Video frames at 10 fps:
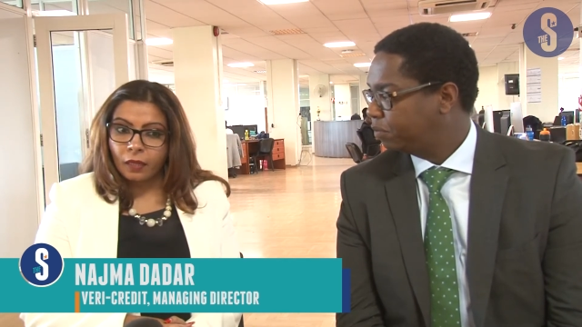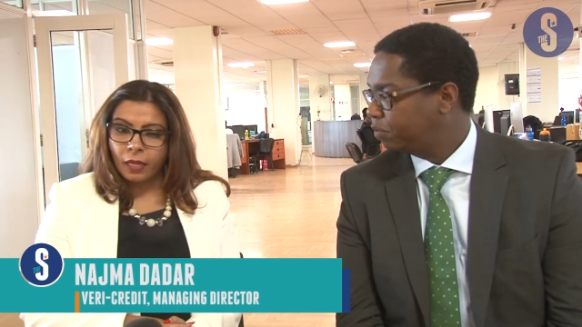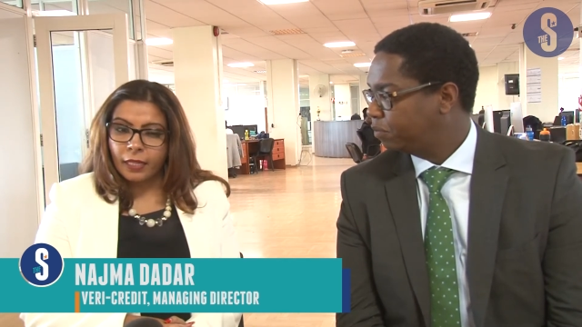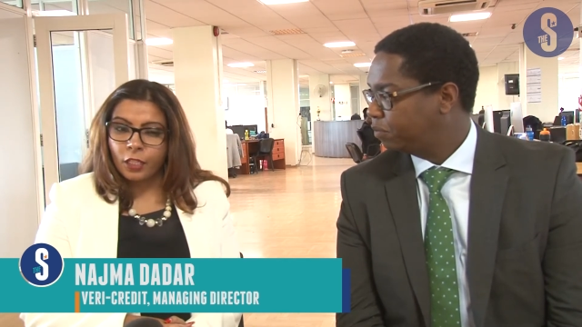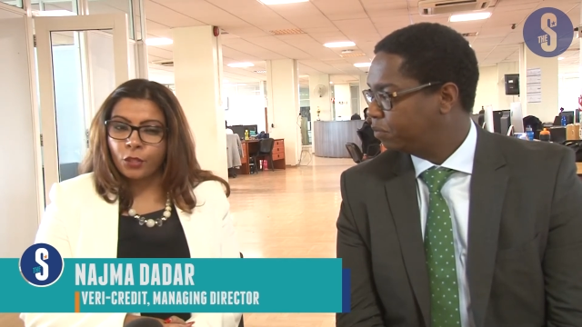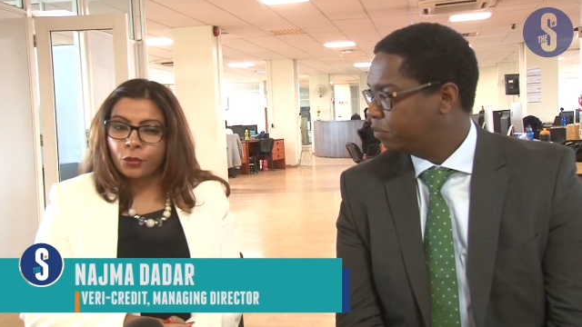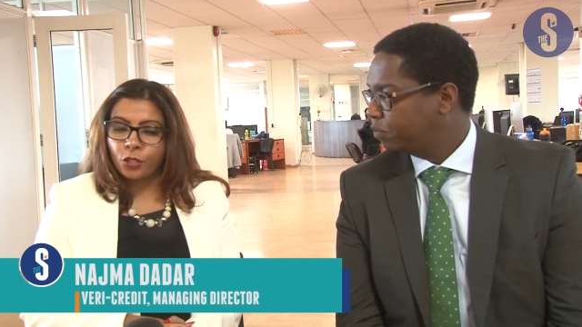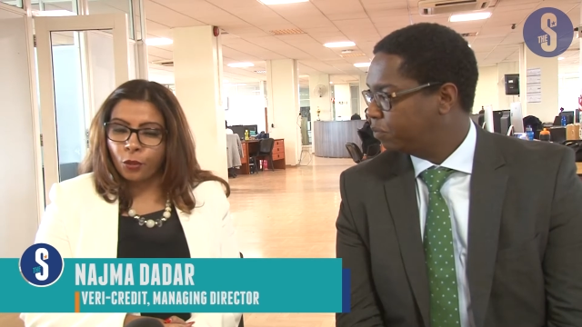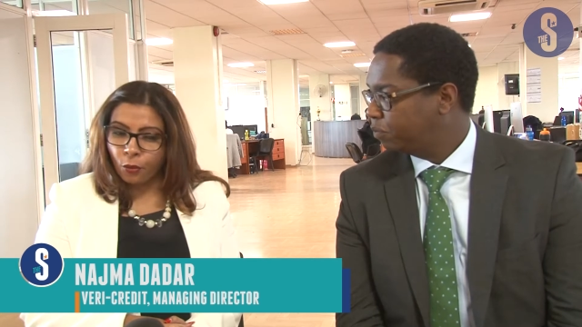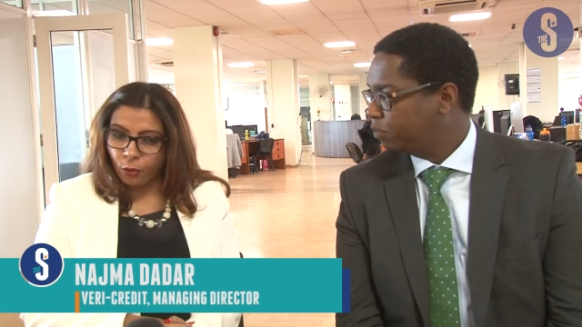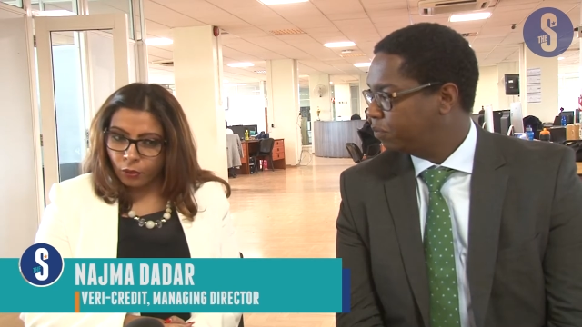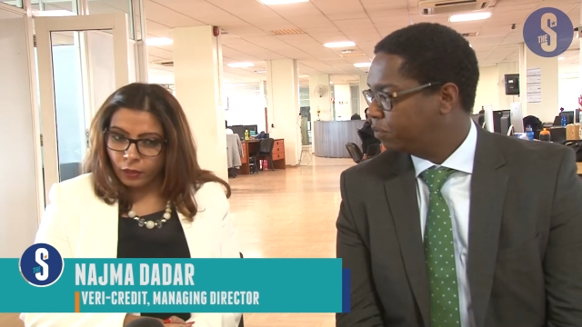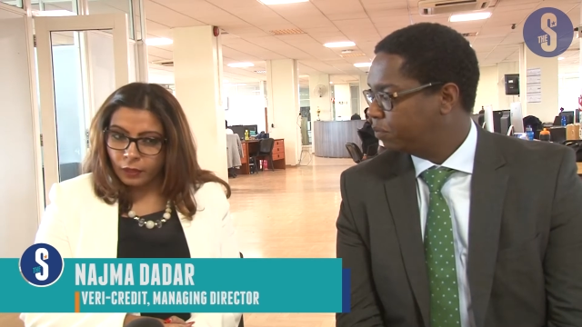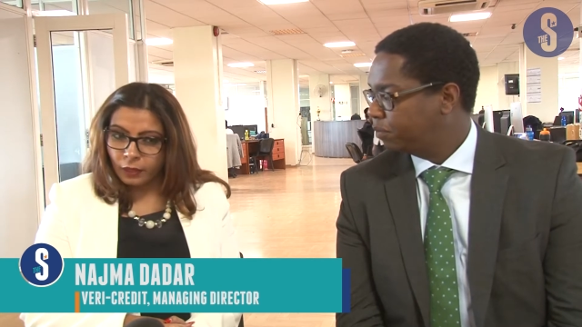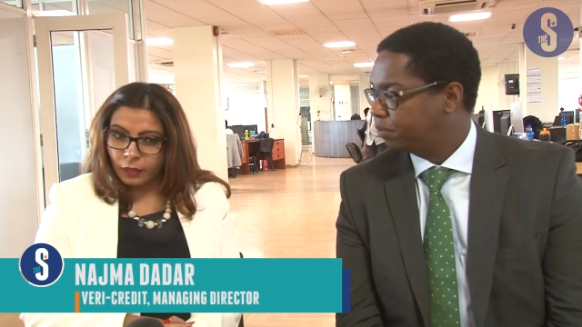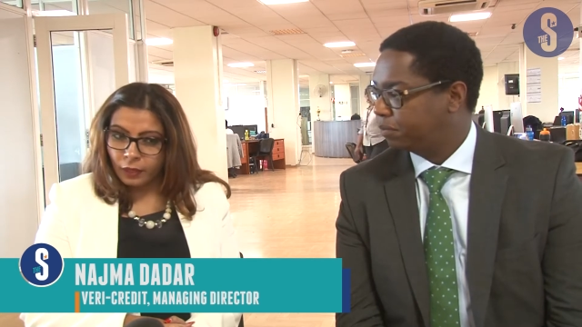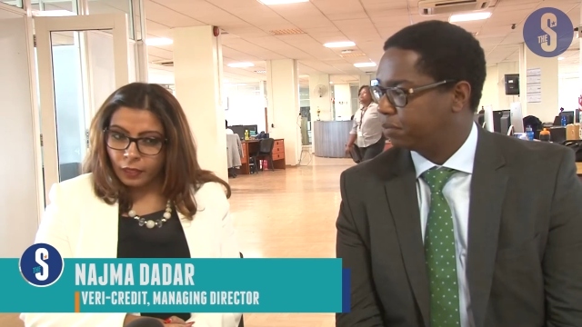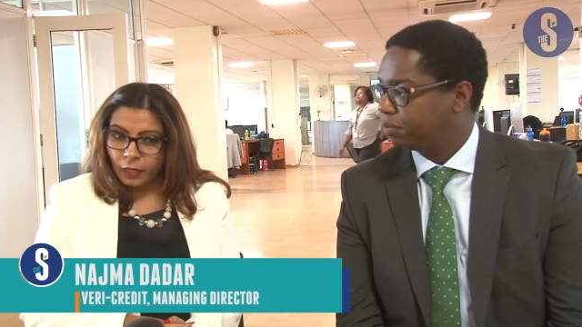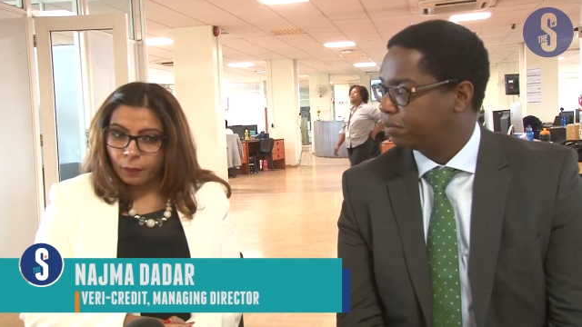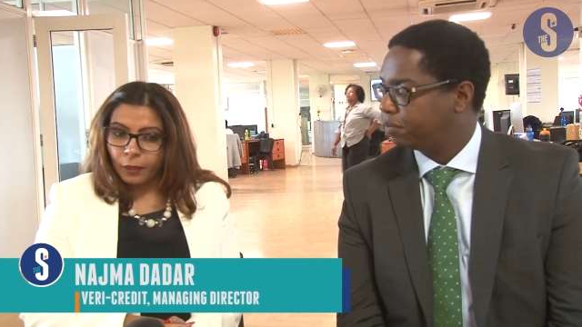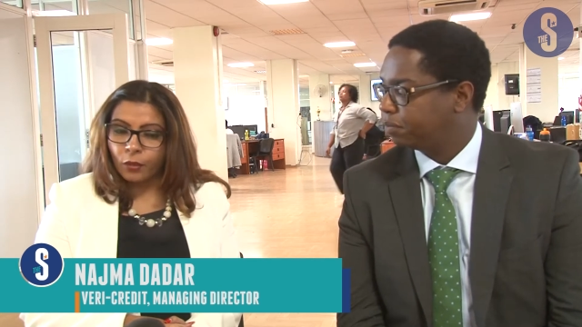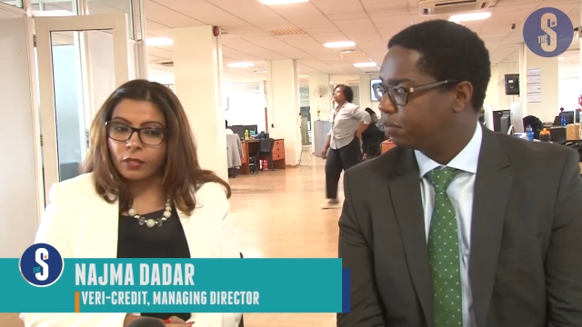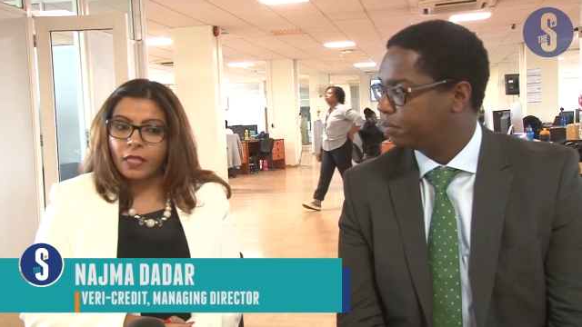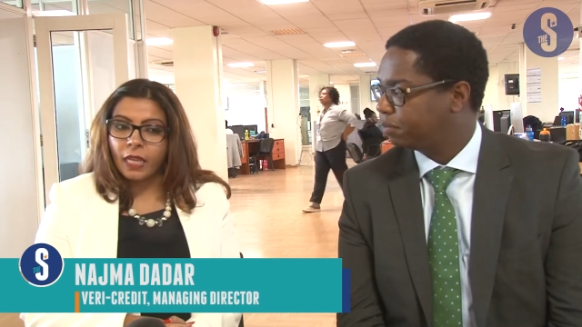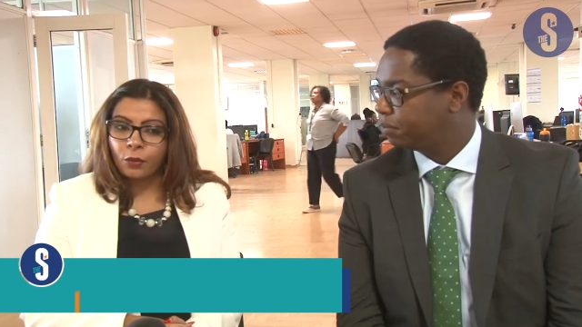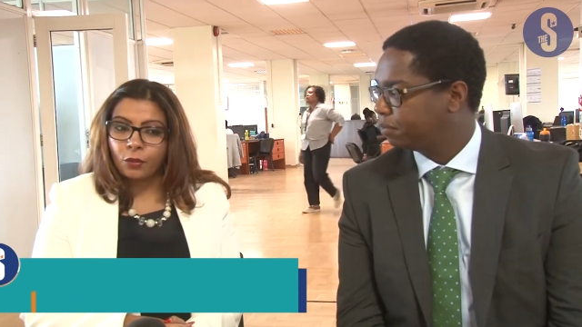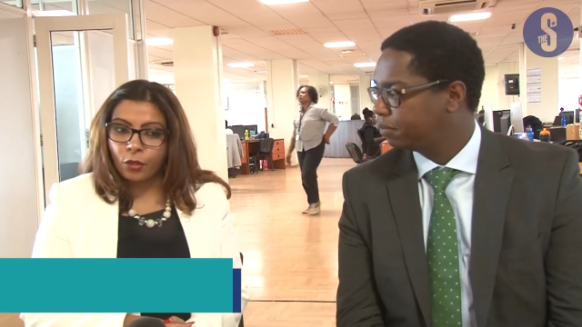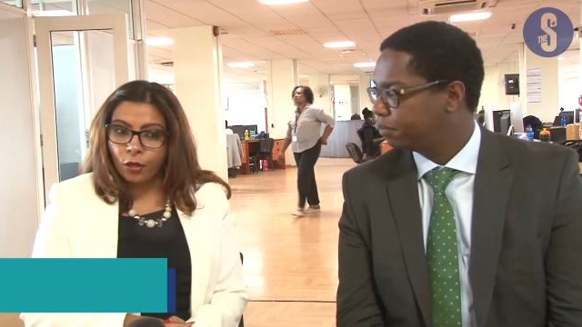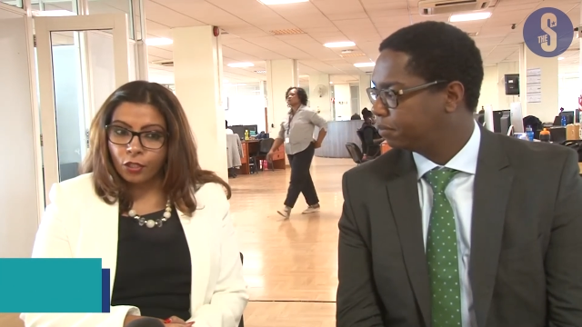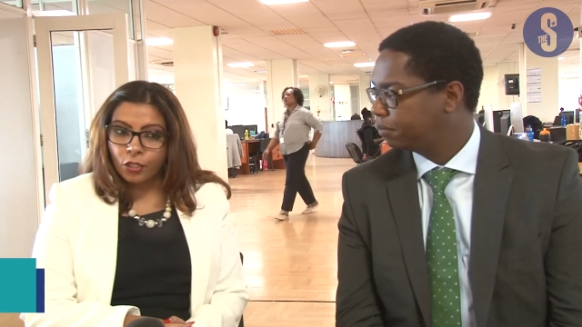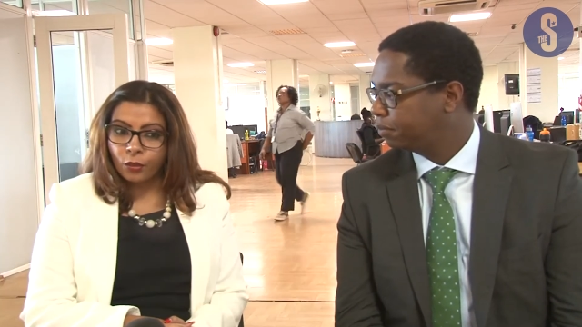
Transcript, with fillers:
Speaker 1: had a huge hole because they could not